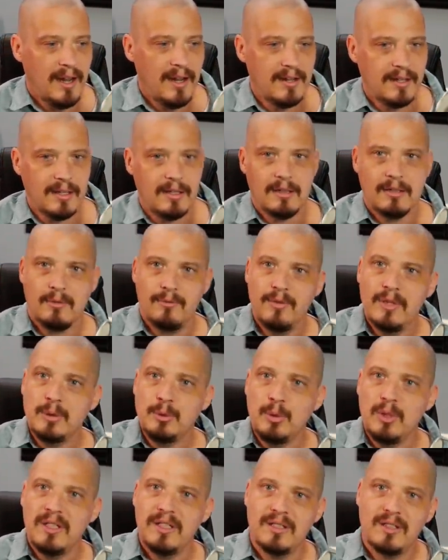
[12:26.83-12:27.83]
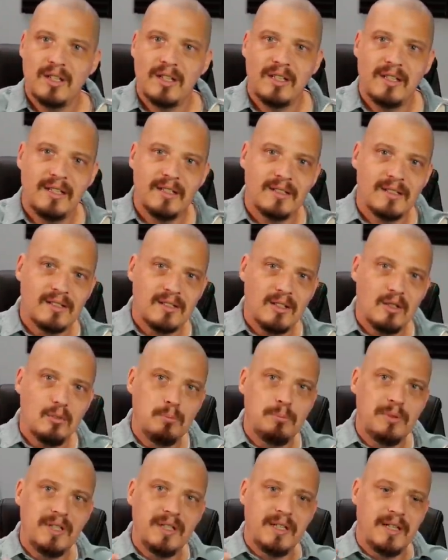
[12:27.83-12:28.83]
and eventually it's going to get so
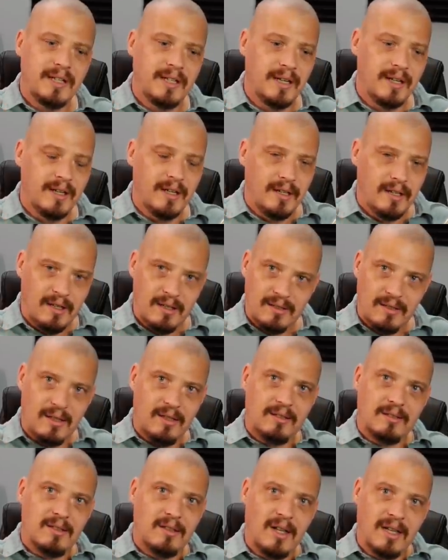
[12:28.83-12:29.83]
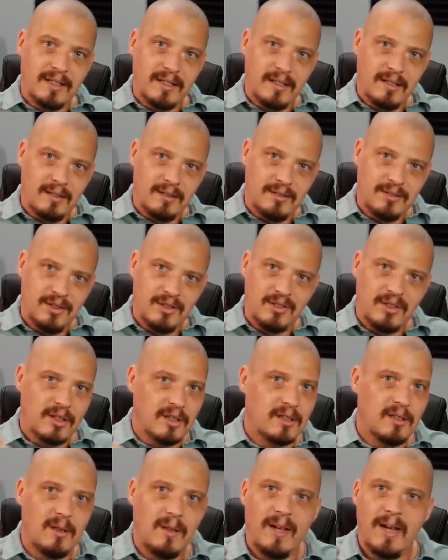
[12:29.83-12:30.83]
big, it's like it's just
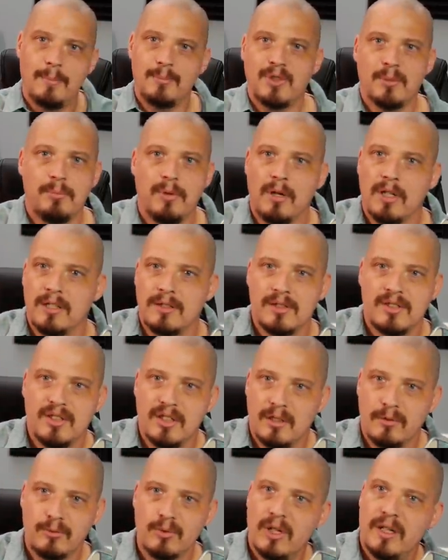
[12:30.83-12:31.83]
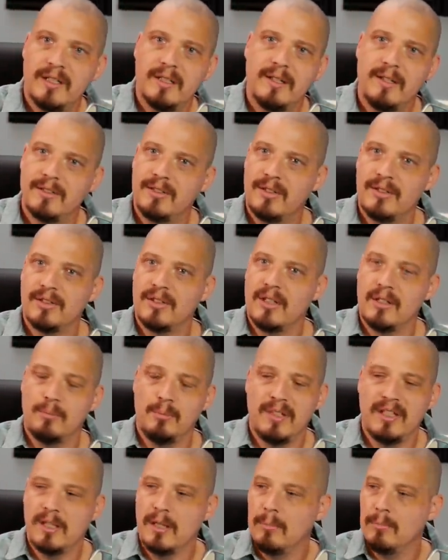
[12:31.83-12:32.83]
going to collapse upon itself, right? It's just going to
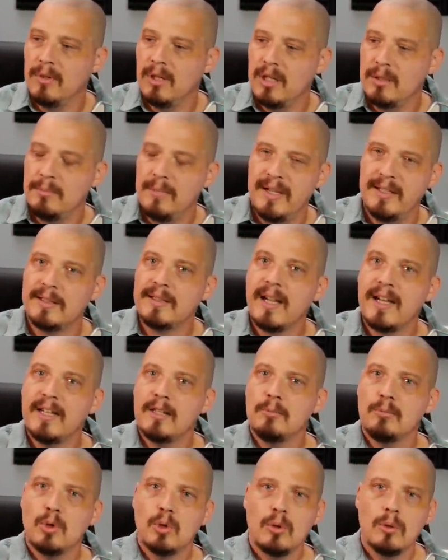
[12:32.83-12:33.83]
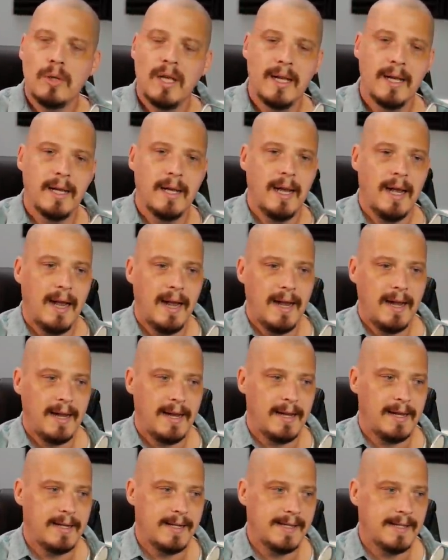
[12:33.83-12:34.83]
become unmaintainable,
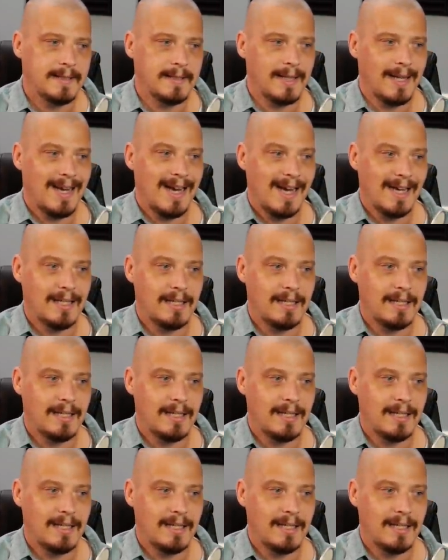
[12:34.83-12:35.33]
and